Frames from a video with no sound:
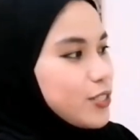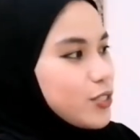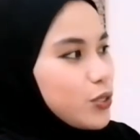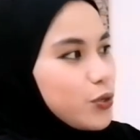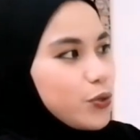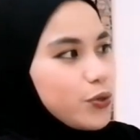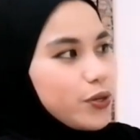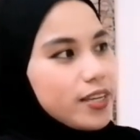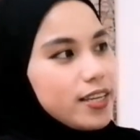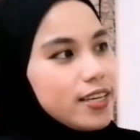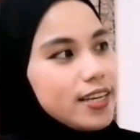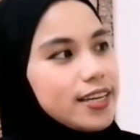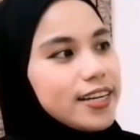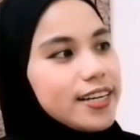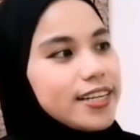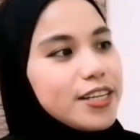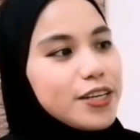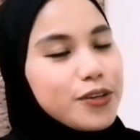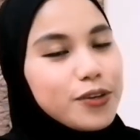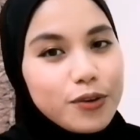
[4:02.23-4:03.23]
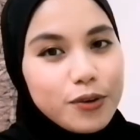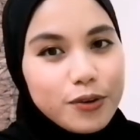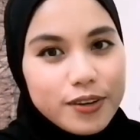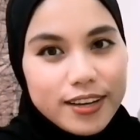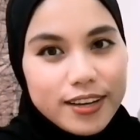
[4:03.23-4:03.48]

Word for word: So, here you go,